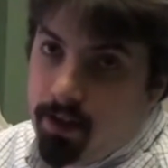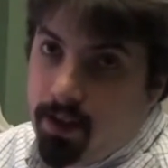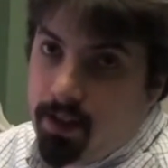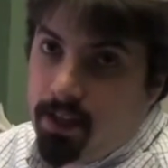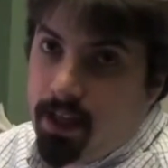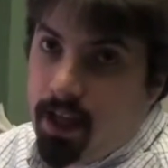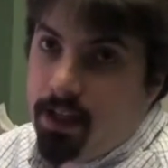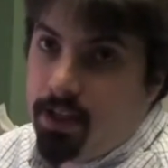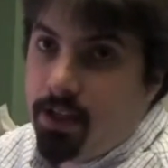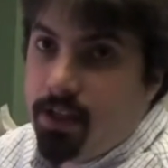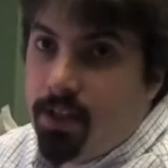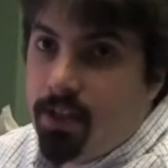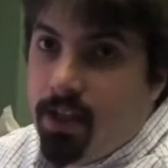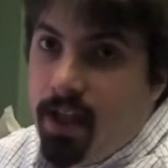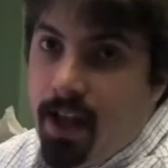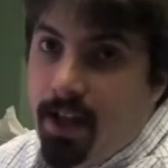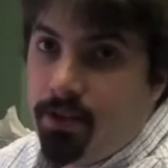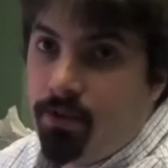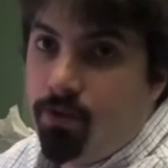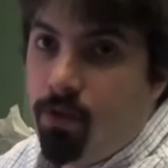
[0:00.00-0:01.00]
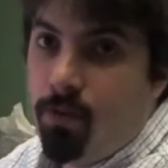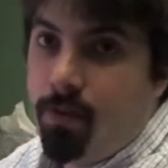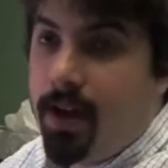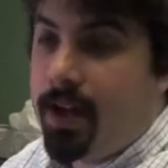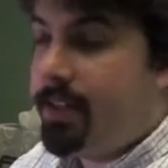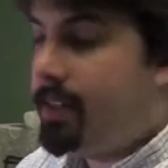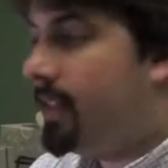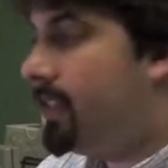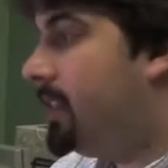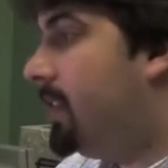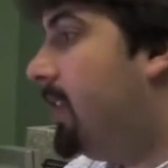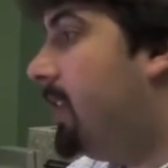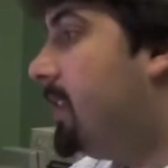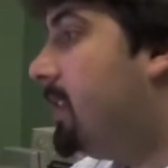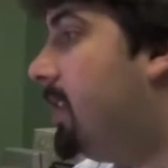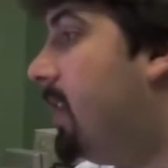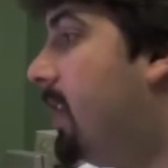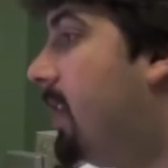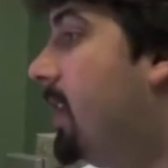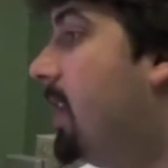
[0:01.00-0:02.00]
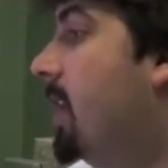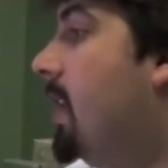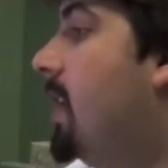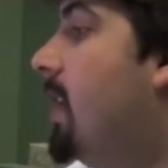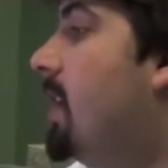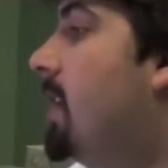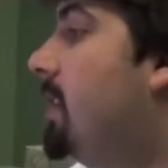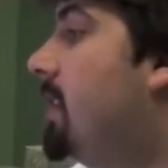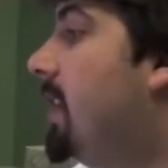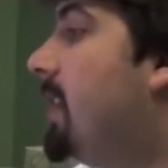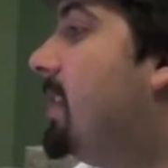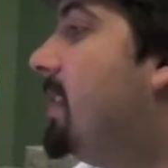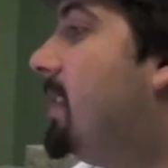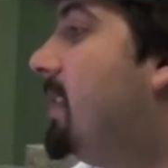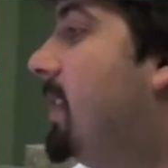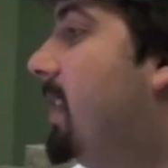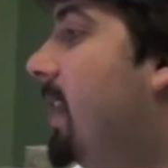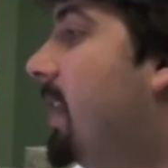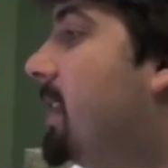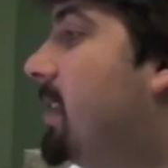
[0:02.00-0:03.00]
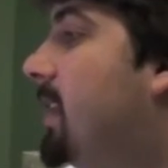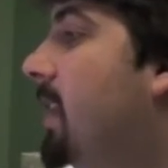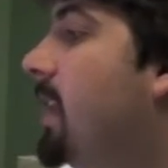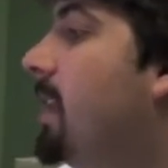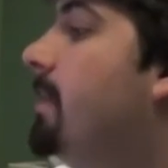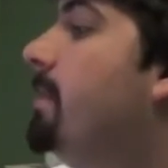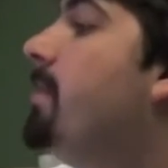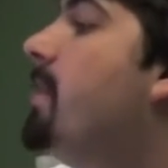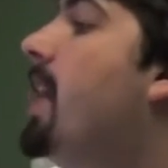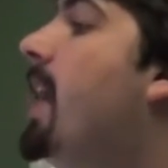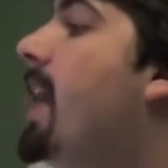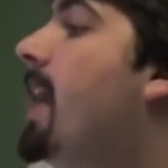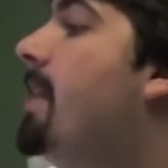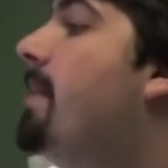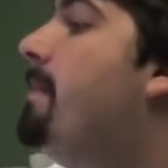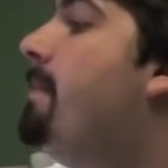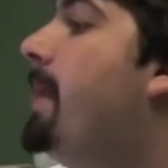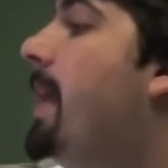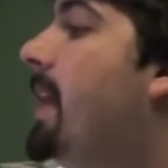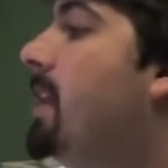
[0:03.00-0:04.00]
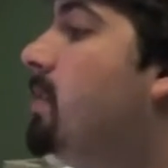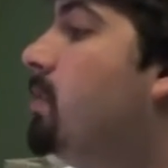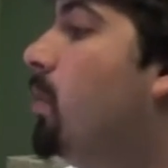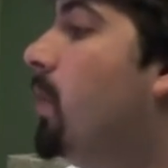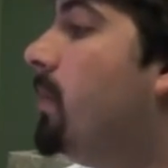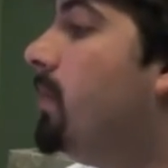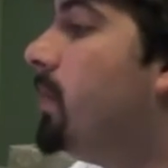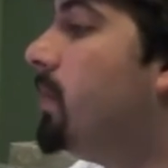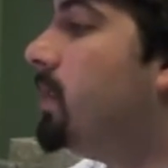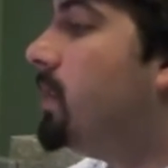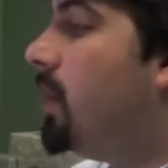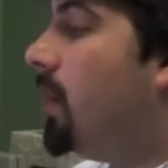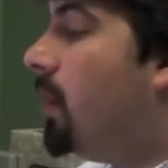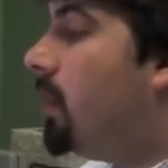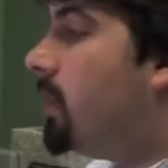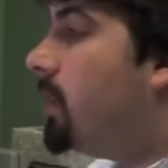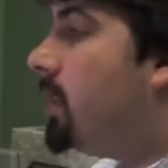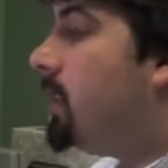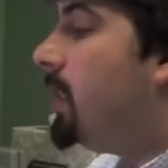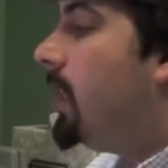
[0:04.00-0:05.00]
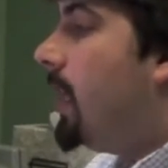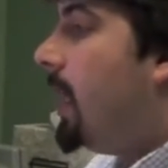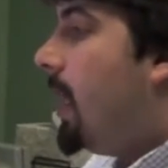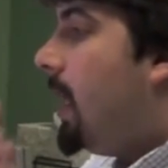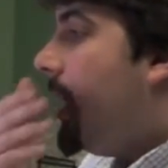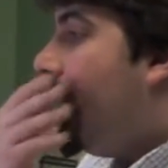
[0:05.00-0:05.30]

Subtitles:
extension / robots.txt.txt. And page one results